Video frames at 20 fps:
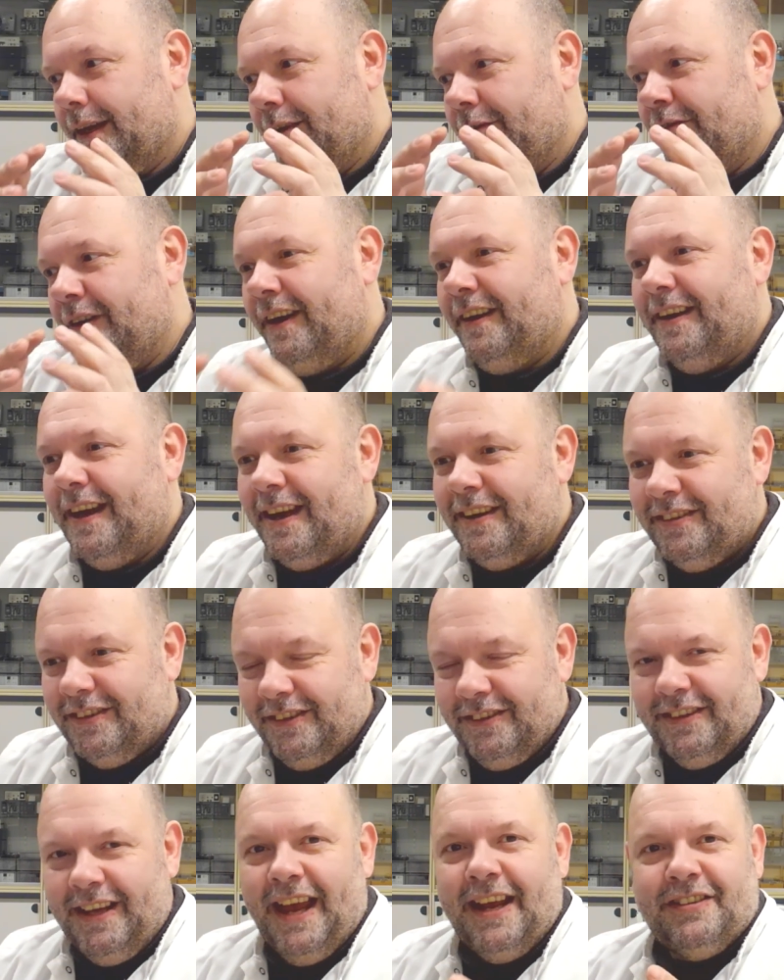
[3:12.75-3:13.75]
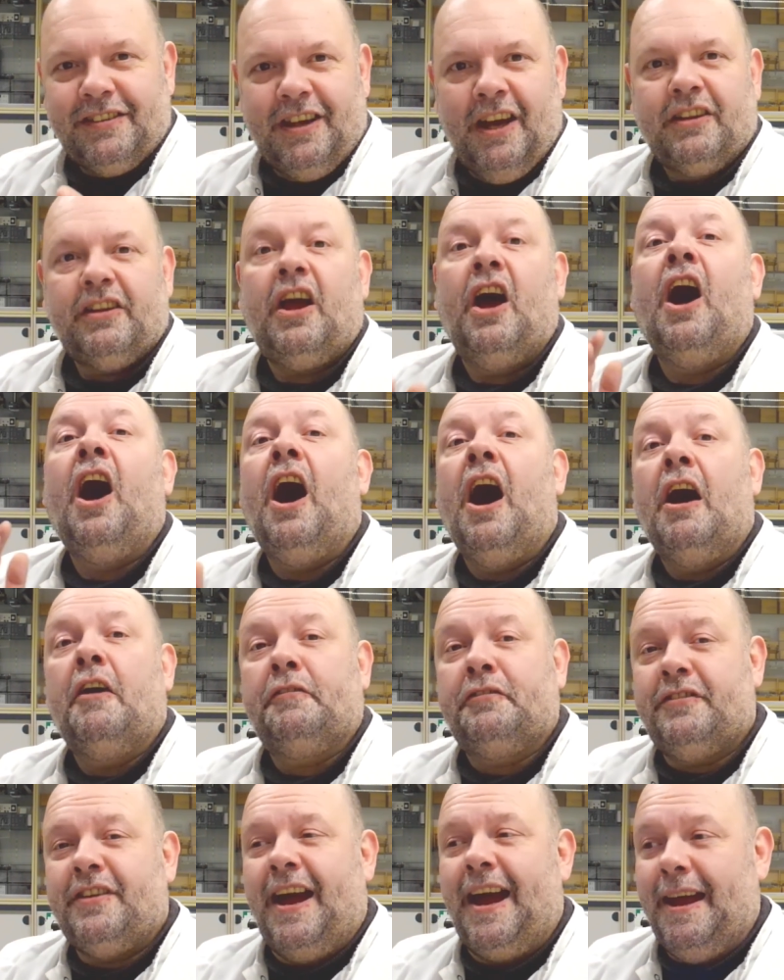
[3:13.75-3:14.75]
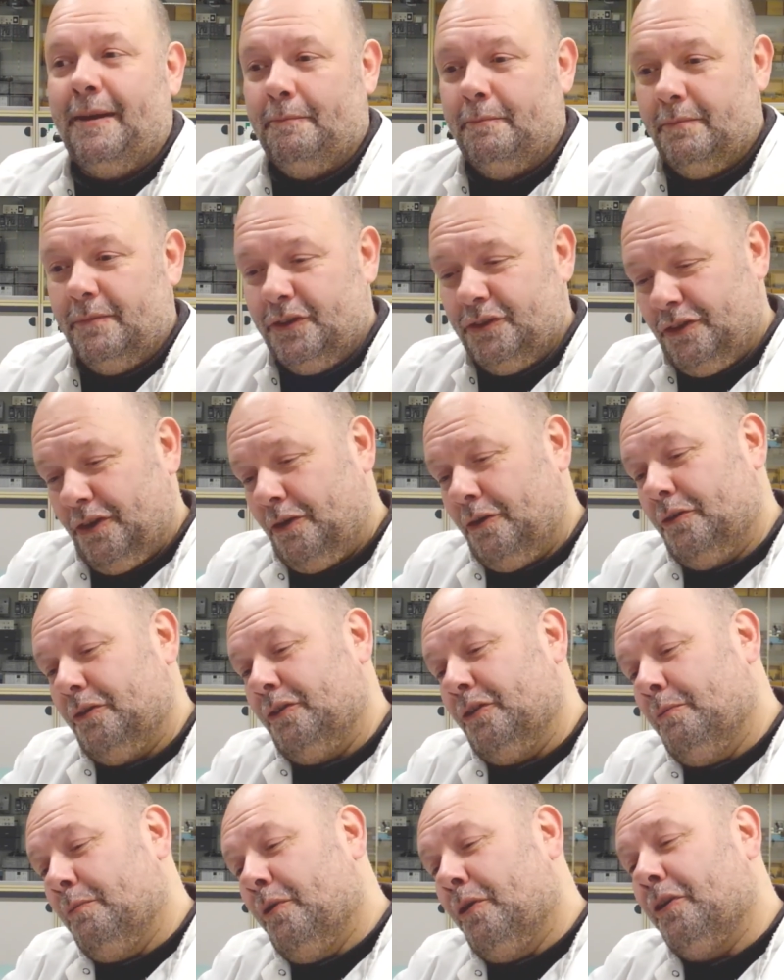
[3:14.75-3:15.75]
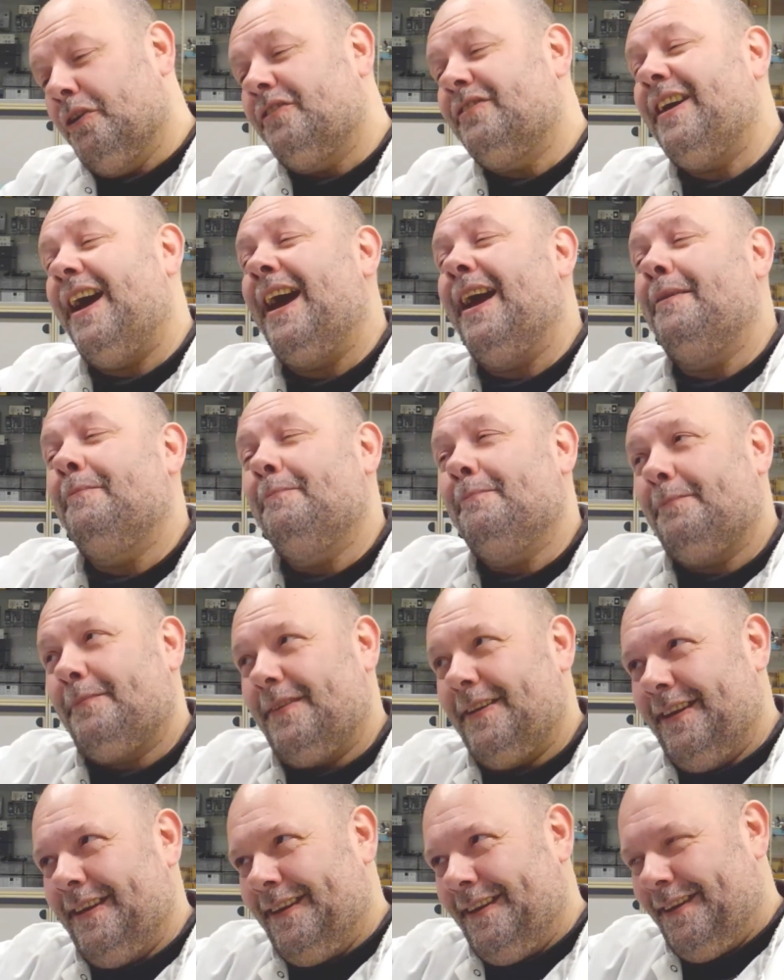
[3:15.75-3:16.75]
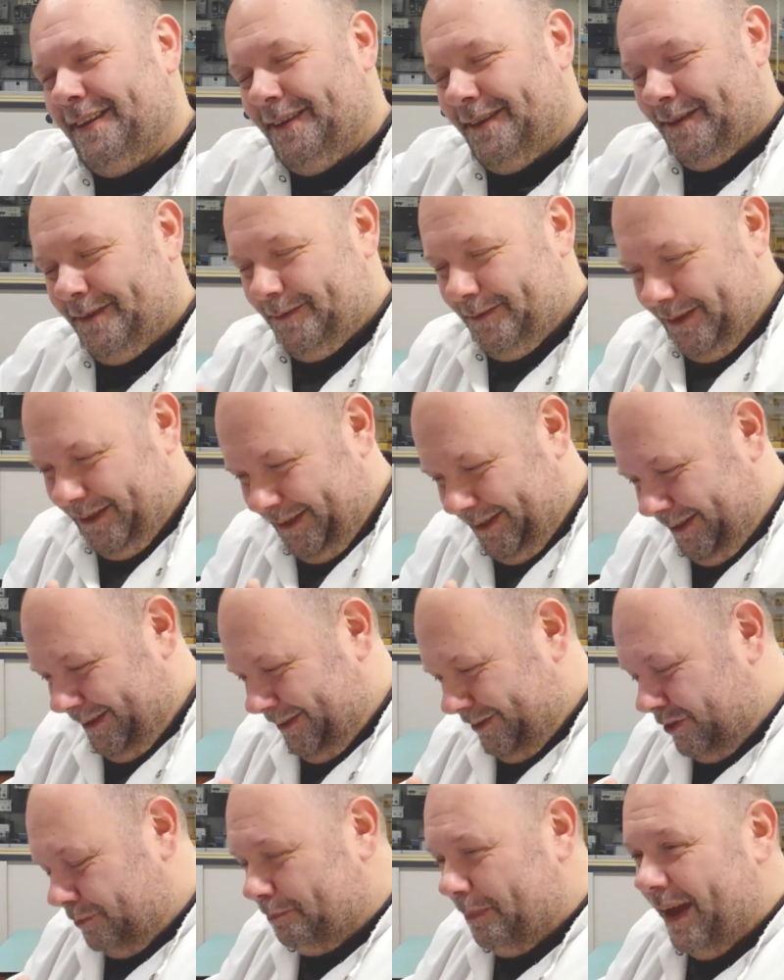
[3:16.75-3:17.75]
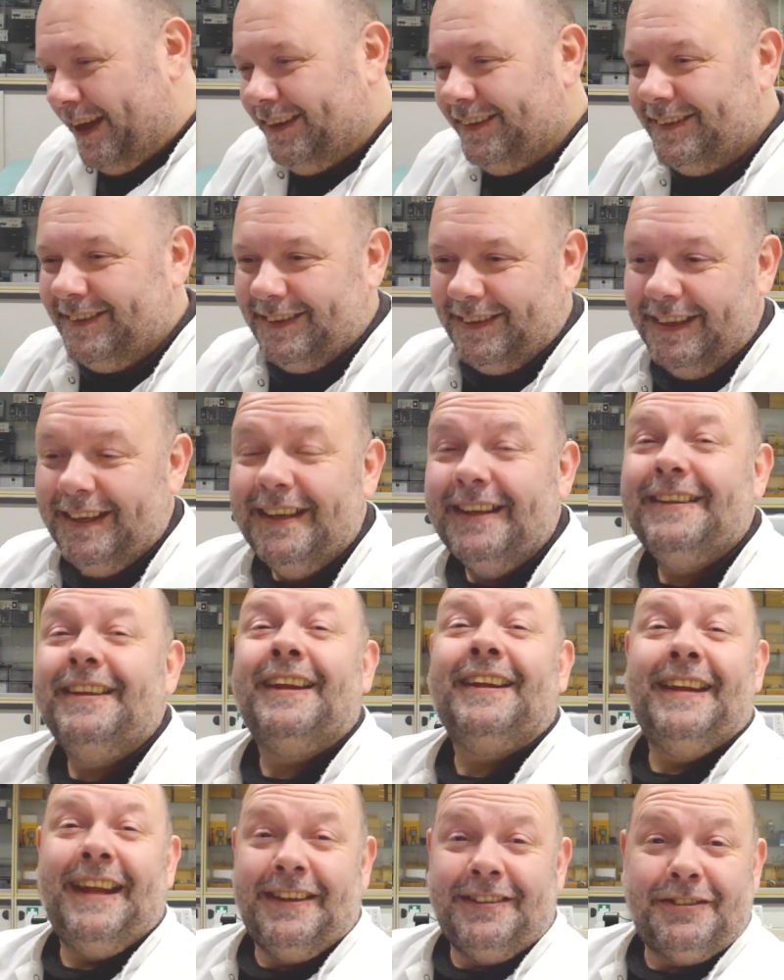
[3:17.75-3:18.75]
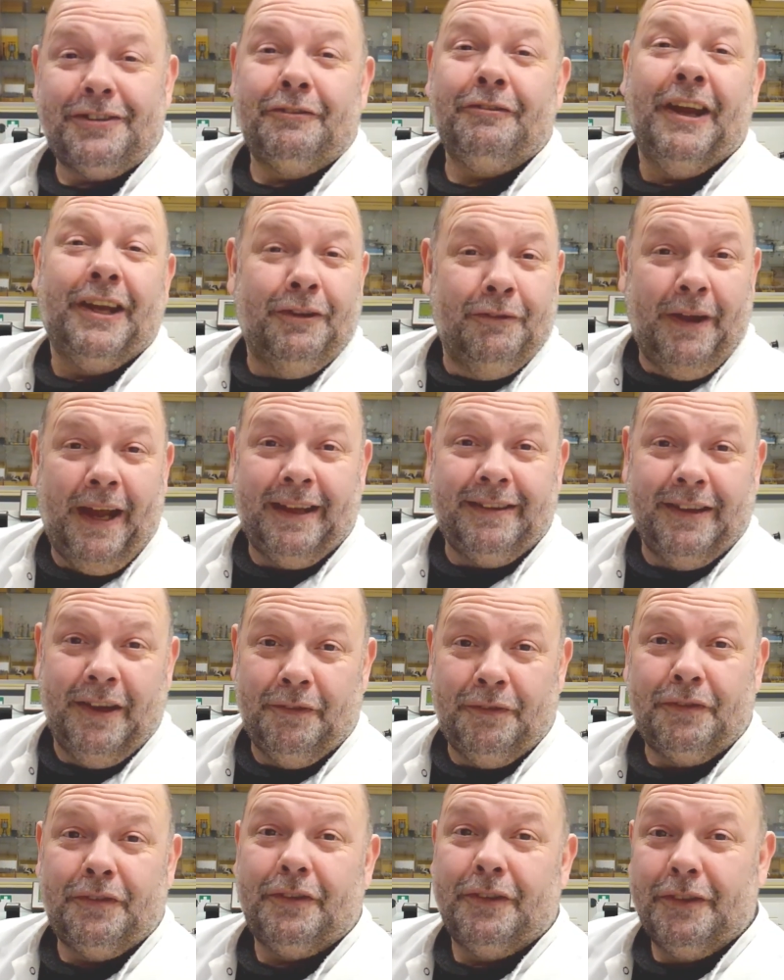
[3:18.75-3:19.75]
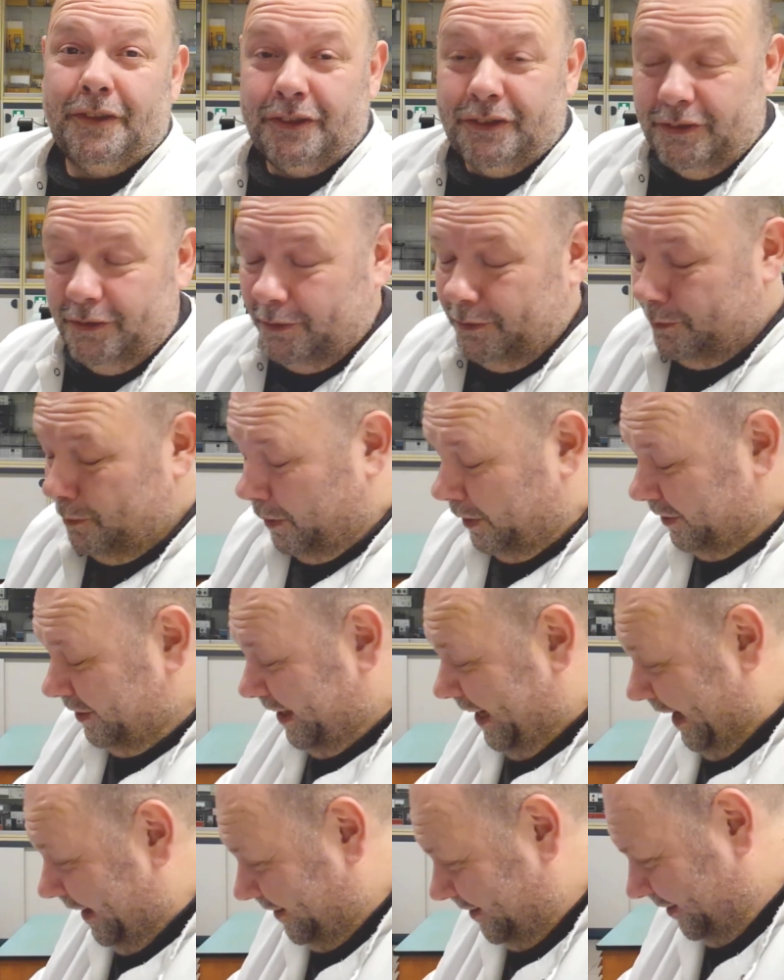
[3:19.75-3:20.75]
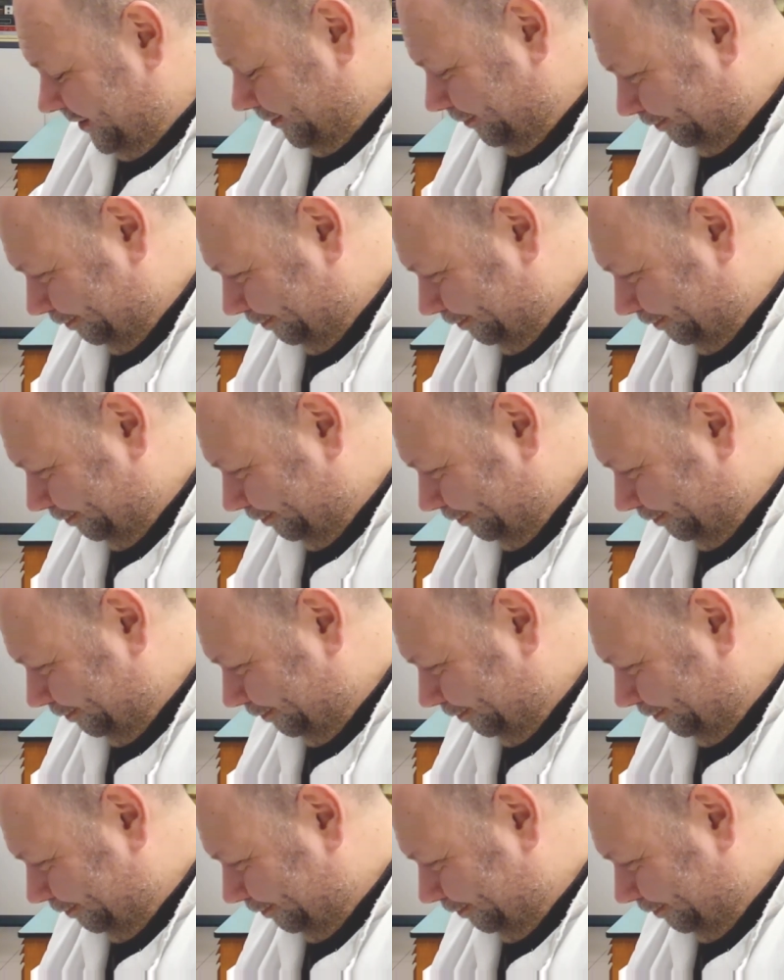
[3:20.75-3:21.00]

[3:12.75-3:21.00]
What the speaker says: Radiation has got a half time, so the more time spent, the less radioactive one gets.